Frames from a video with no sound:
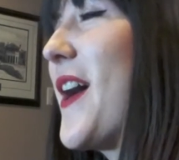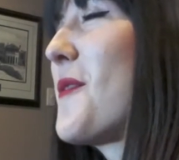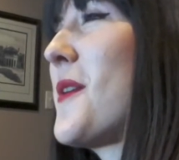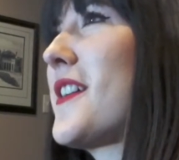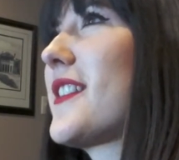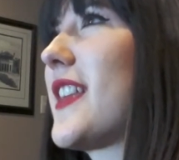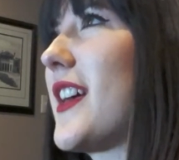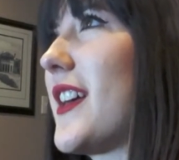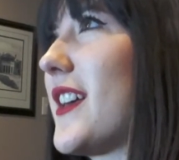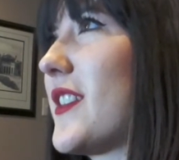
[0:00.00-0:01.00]
Well,
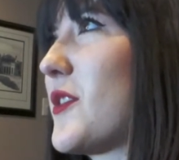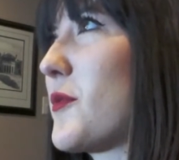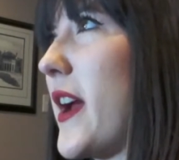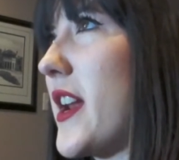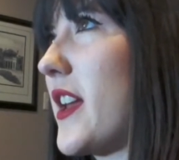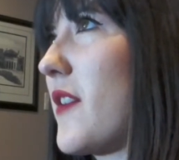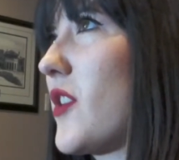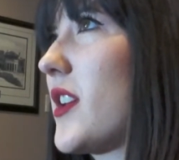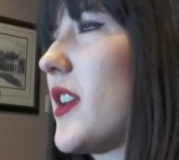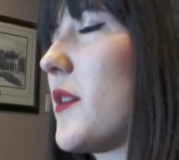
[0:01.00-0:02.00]
the writing of
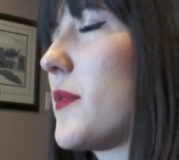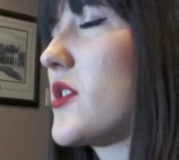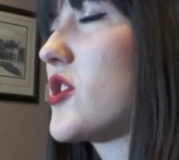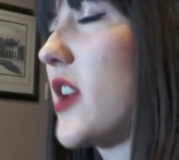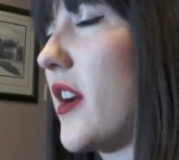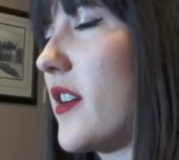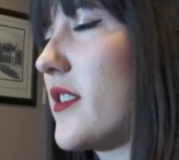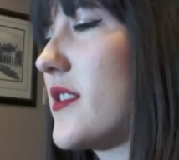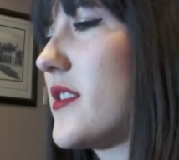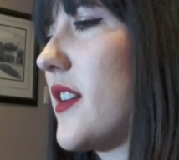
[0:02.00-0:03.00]
it, it was
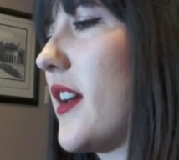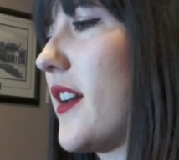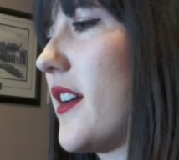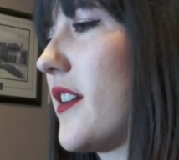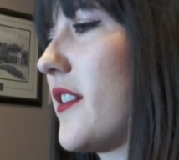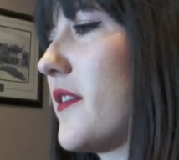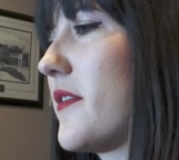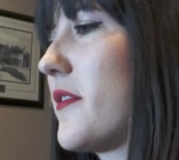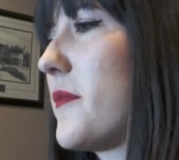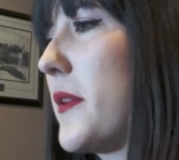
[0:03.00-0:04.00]
shared
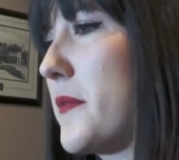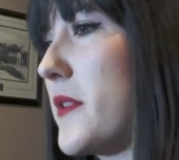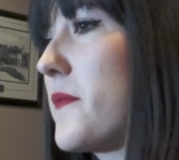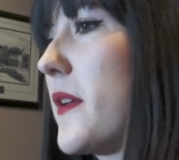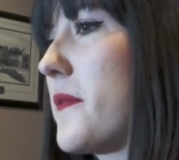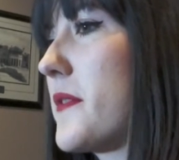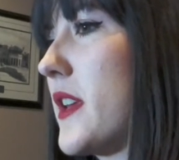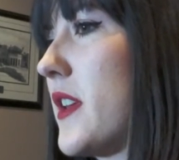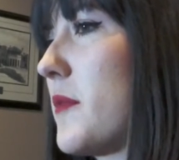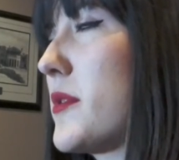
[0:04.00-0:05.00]

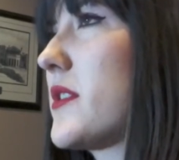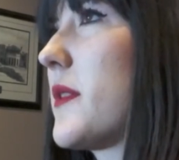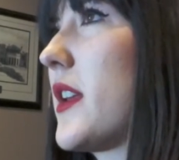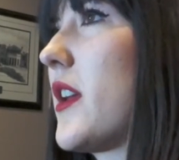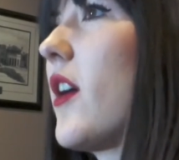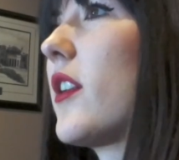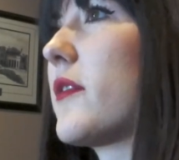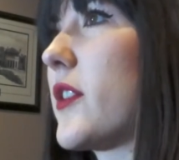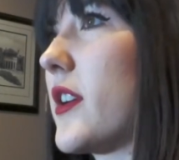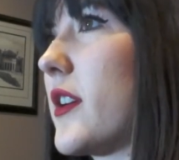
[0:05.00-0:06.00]
50-50 between
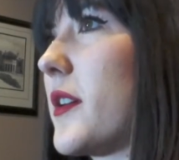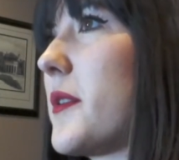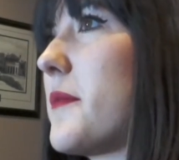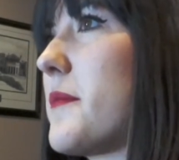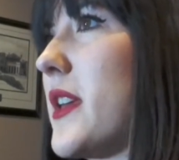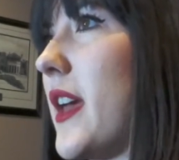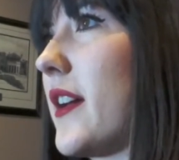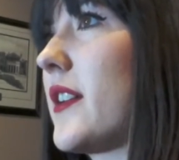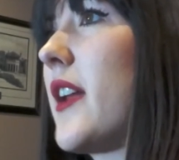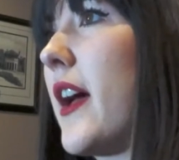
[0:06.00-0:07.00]
Oliver,
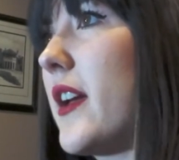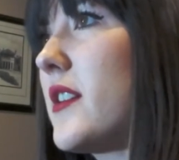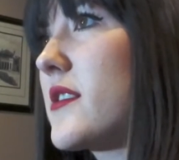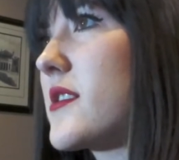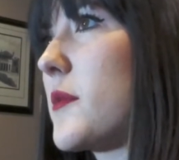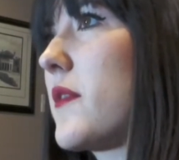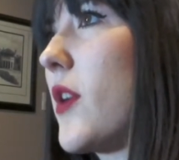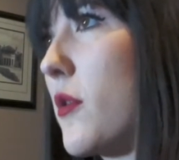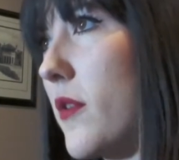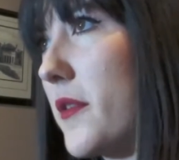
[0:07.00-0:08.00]
Miguel, and I. So we
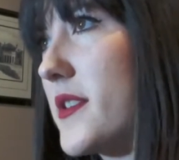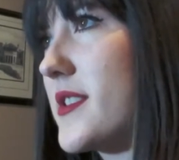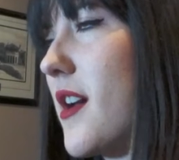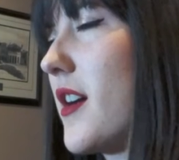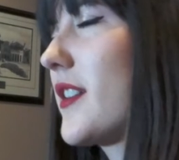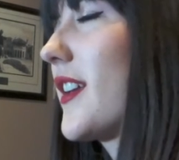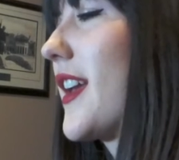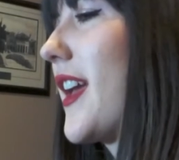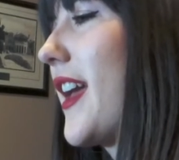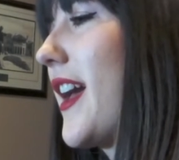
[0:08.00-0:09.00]
co-wrote the song.
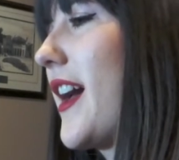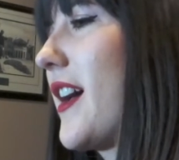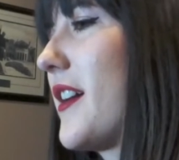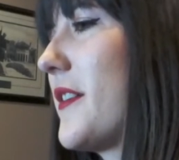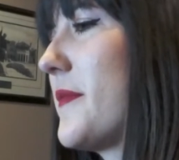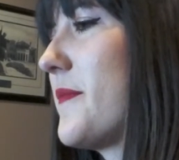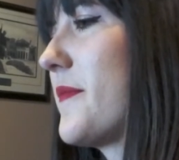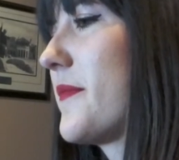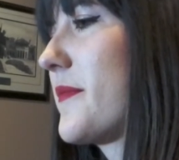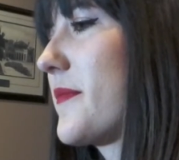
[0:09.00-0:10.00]

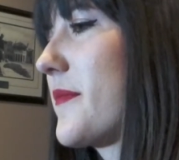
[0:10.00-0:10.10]
And